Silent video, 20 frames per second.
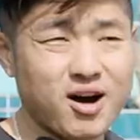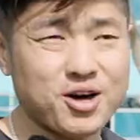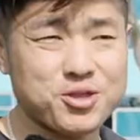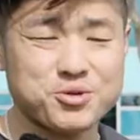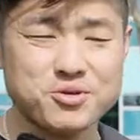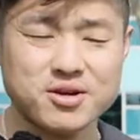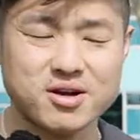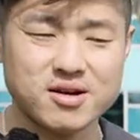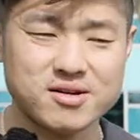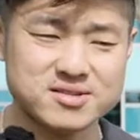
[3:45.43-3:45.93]
All
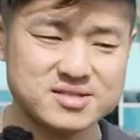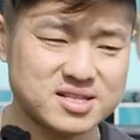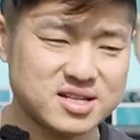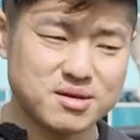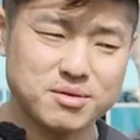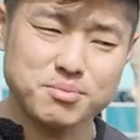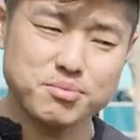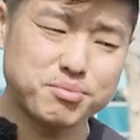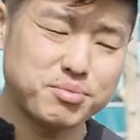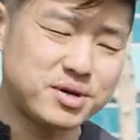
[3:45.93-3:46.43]
three cars look
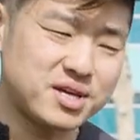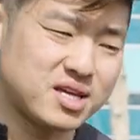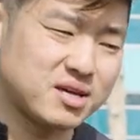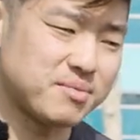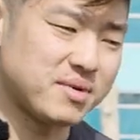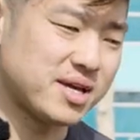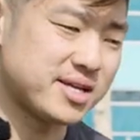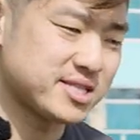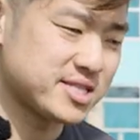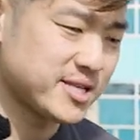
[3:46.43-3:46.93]
pretty
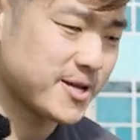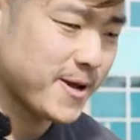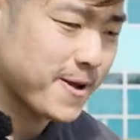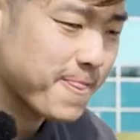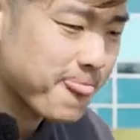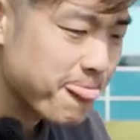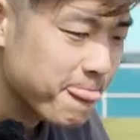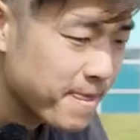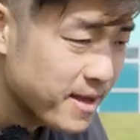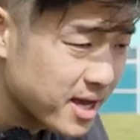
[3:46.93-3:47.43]
amazing.
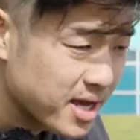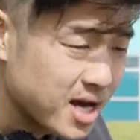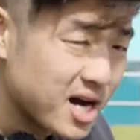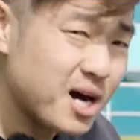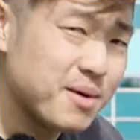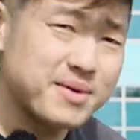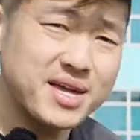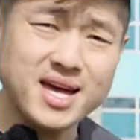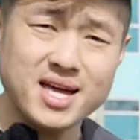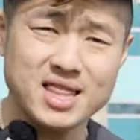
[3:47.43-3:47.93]

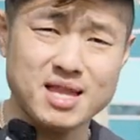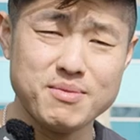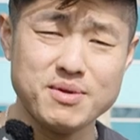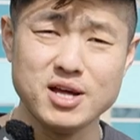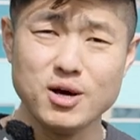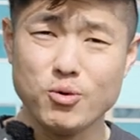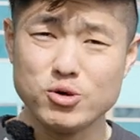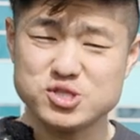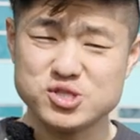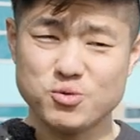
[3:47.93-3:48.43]
Yeah, let me
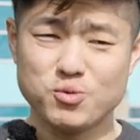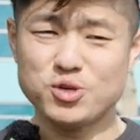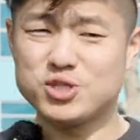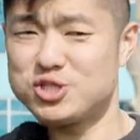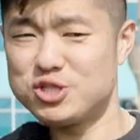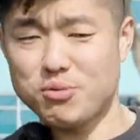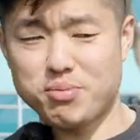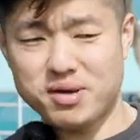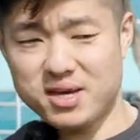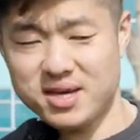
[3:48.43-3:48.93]
know which one would
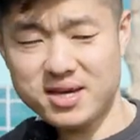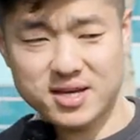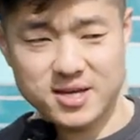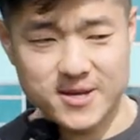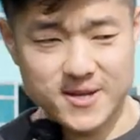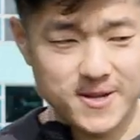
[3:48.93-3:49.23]
you pick.